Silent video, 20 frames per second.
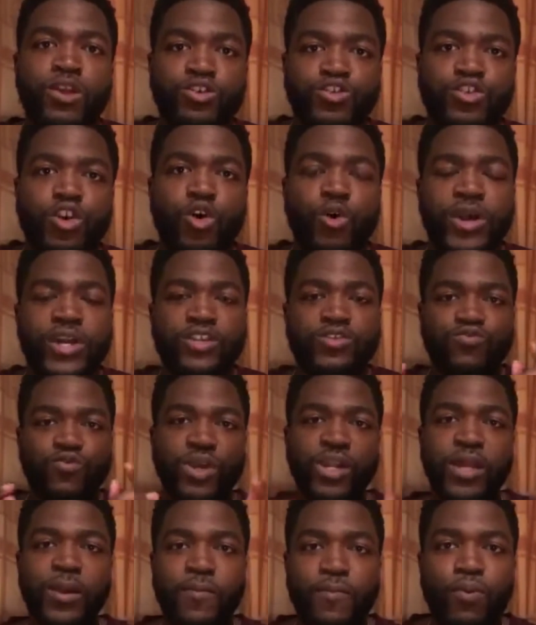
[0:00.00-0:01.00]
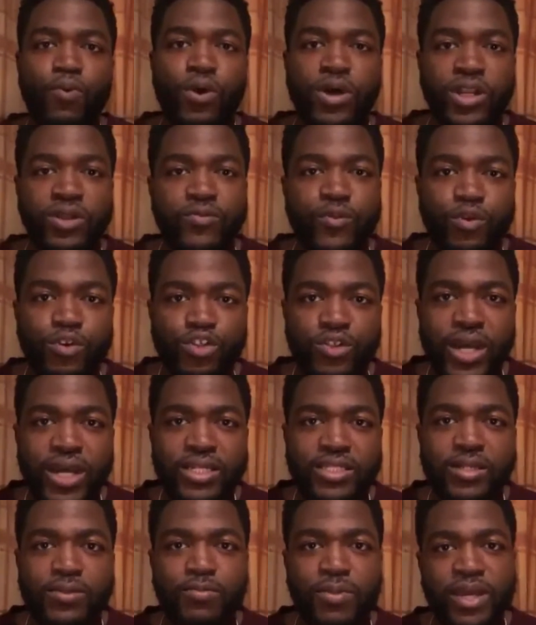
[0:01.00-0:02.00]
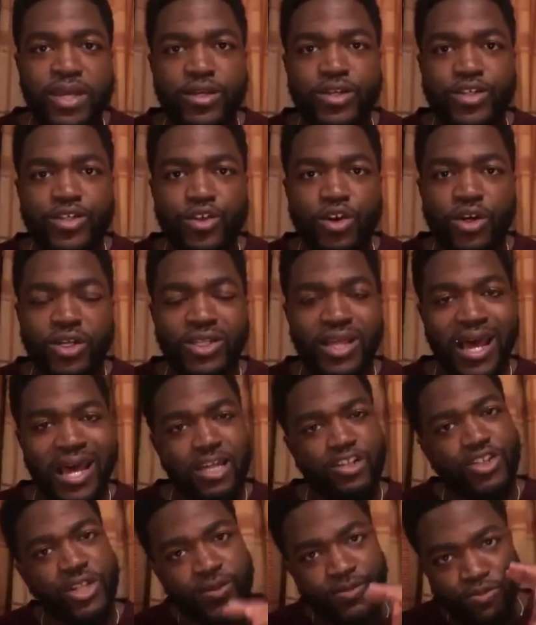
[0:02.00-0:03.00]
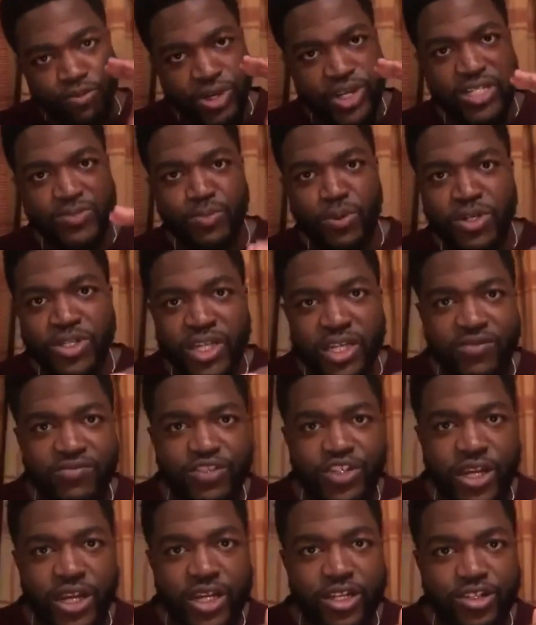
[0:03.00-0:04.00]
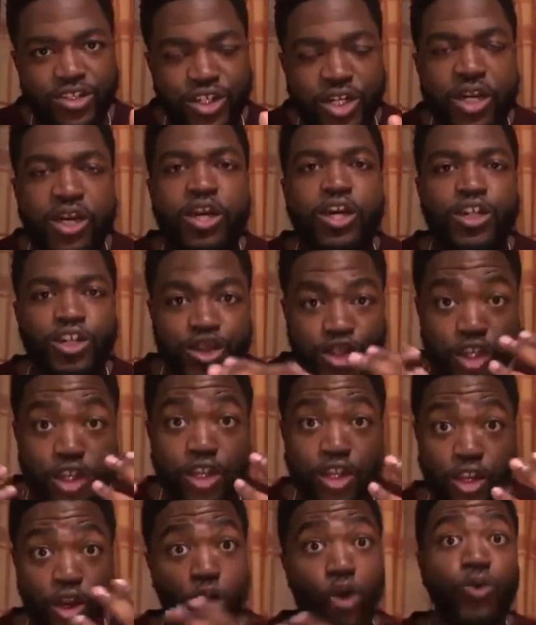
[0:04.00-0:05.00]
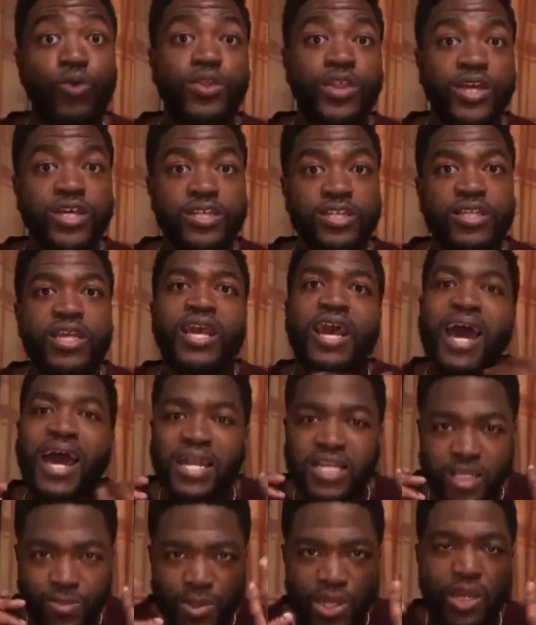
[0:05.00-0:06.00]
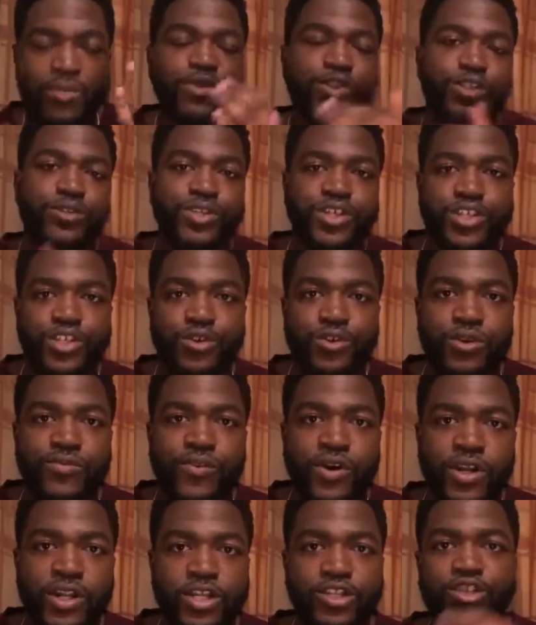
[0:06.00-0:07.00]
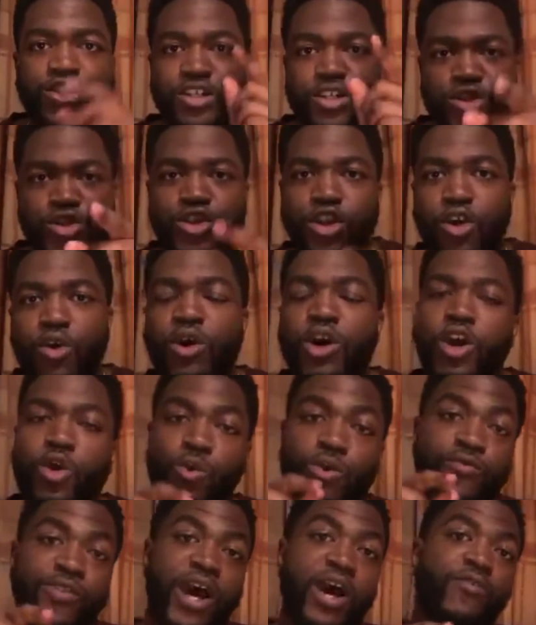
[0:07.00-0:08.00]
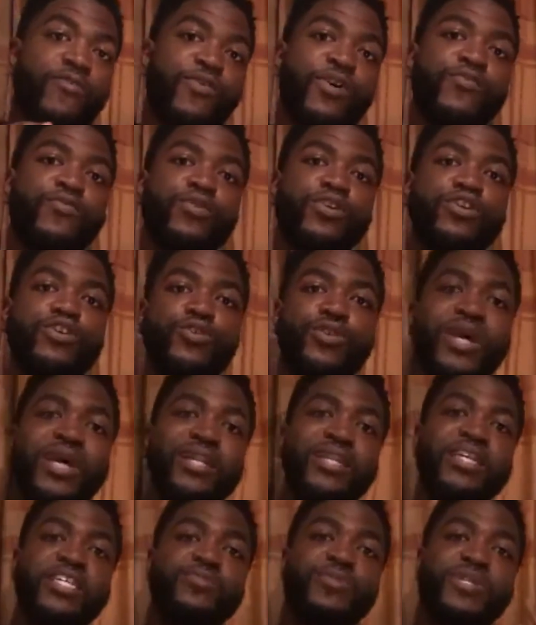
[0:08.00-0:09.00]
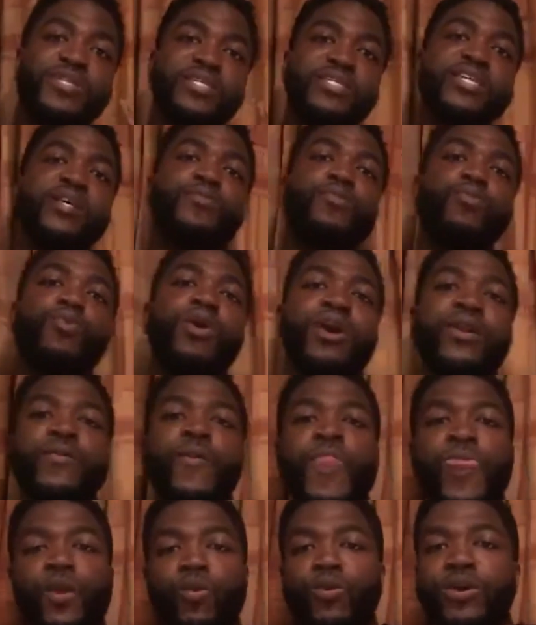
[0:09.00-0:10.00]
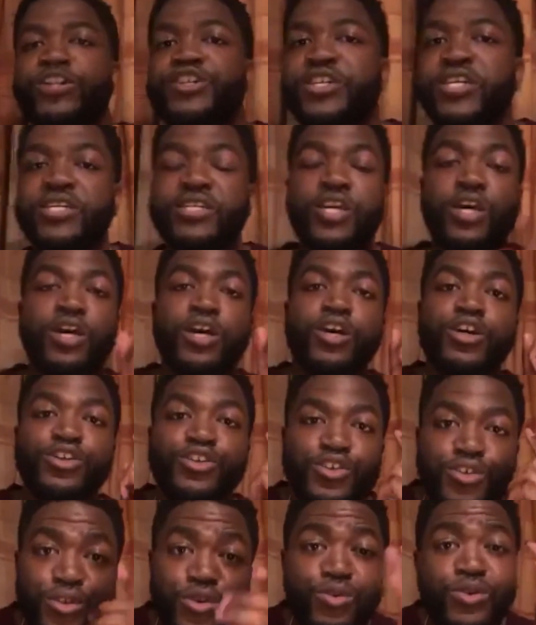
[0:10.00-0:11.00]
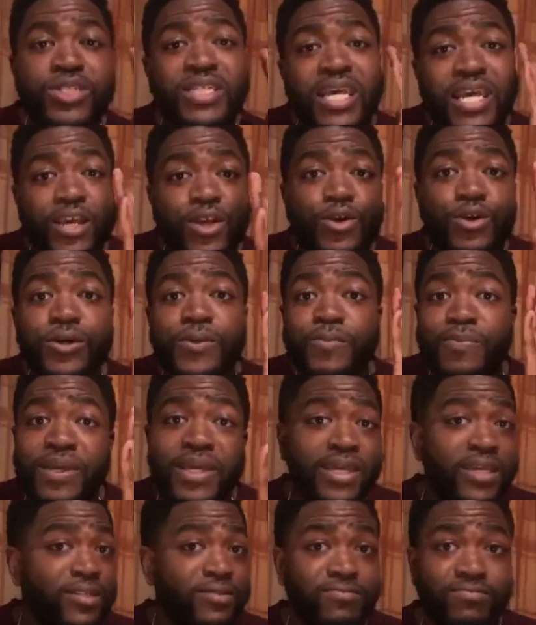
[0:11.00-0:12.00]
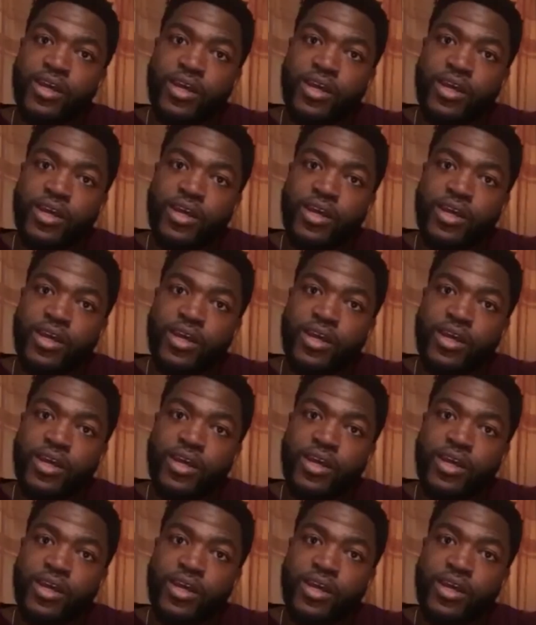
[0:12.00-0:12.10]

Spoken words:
So it's really important if you're trying to make a song that actually brings positive change to know this and to be able to use it to your advantage. So without further ado, that leads me to tip one, which is choose a good beat.